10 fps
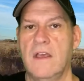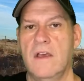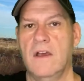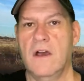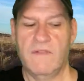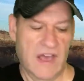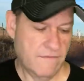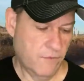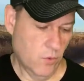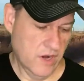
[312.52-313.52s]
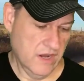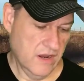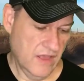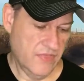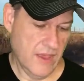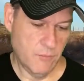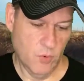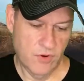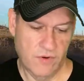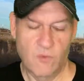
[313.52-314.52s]
of I-40 at that
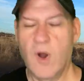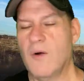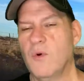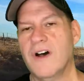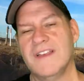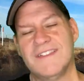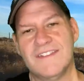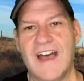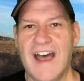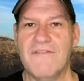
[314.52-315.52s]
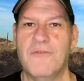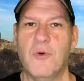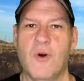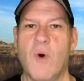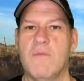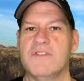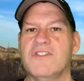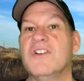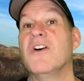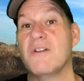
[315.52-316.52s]
point, or what was I-4, what was
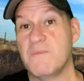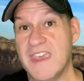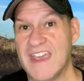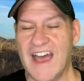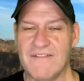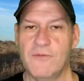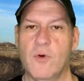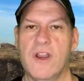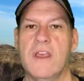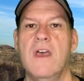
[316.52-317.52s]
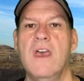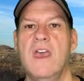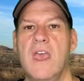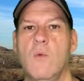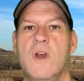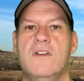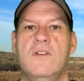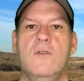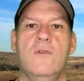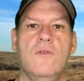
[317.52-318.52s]
going to be I-40. It went
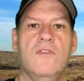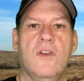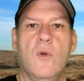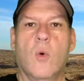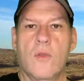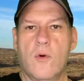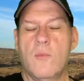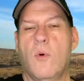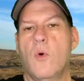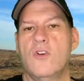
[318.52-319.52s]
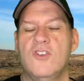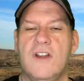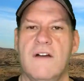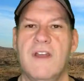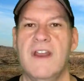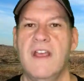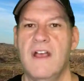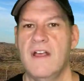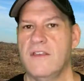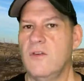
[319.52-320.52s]
to the northern portion of it.
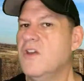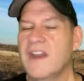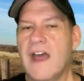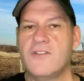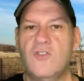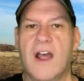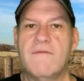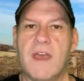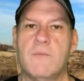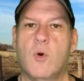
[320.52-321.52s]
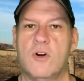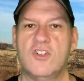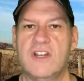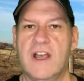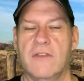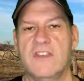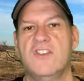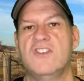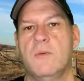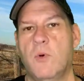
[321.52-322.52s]
You cannot drive that portion now. This
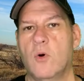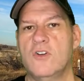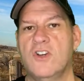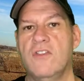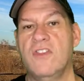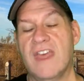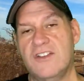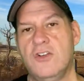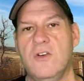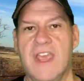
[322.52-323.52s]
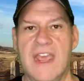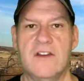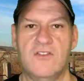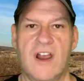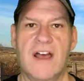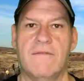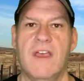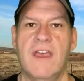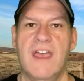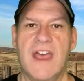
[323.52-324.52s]
is the portion that you can drive,
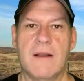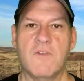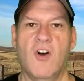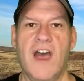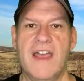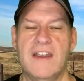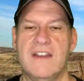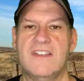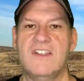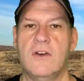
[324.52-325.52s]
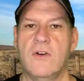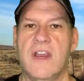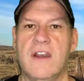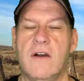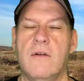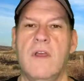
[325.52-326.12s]
and I'm glad it is still here